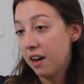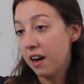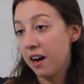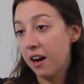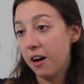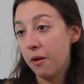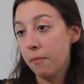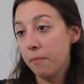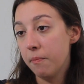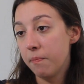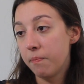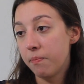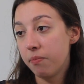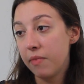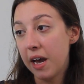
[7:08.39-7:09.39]

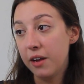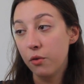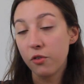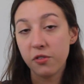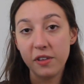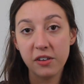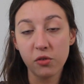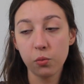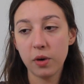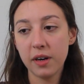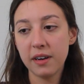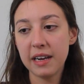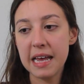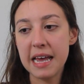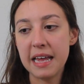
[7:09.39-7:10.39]
I use this
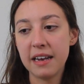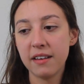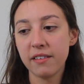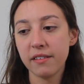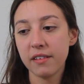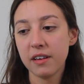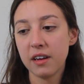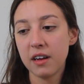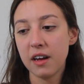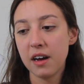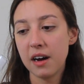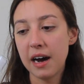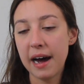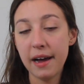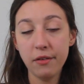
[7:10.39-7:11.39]
one, and
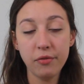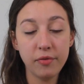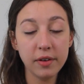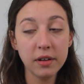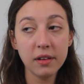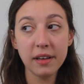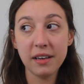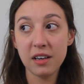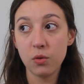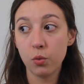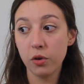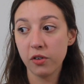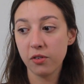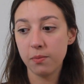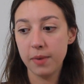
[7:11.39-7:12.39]
I feel like it
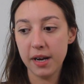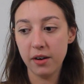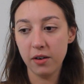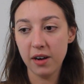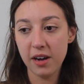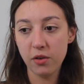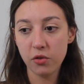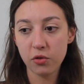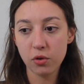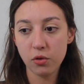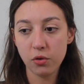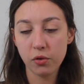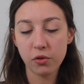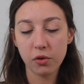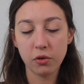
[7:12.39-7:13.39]
works better. I used to
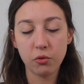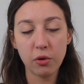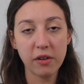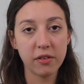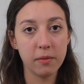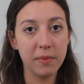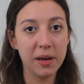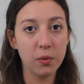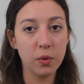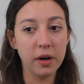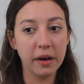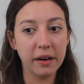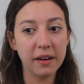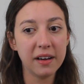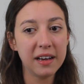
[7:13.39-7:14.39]
use the Tresemme
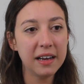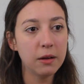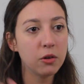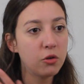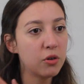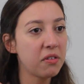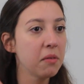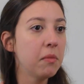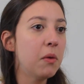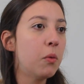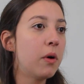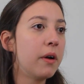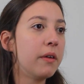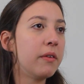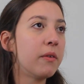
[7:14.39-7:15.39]
one, and the Tresemme
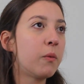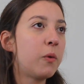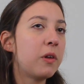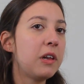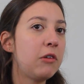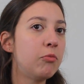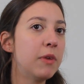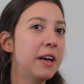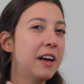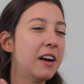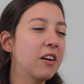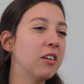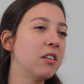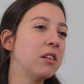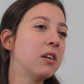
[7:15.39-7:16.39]
one would leave my
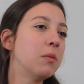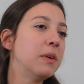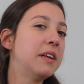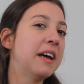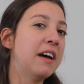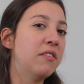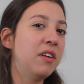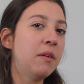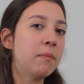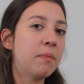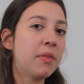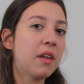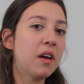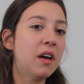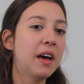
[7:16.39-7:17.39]
hair a little bit heavy,
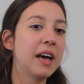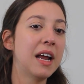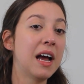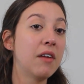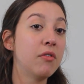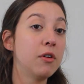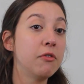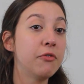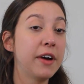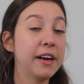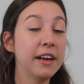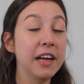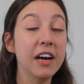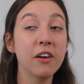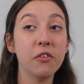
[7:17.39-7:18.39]
and I have very fine
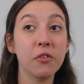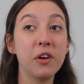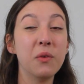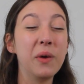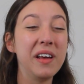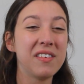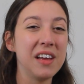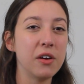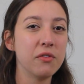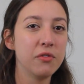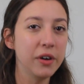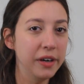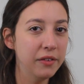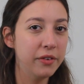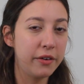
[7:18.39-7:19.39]
hair, so it weighs down
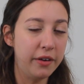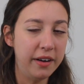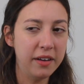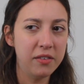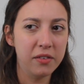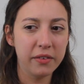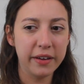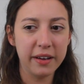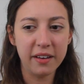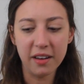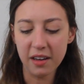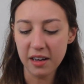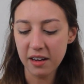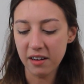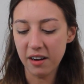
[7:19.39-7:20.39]
very easily.
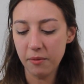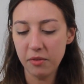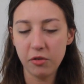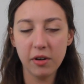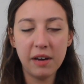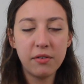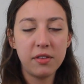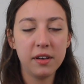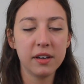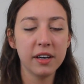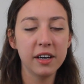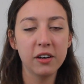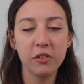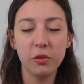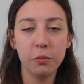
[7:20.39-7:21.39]
If you have thick
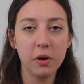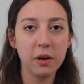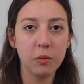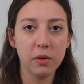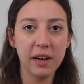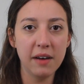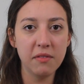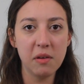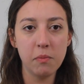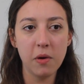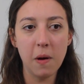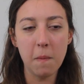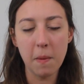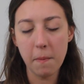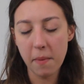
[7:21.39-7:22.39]
hair, you probably won't have that
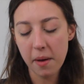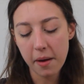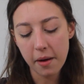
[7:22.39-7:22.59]
problem.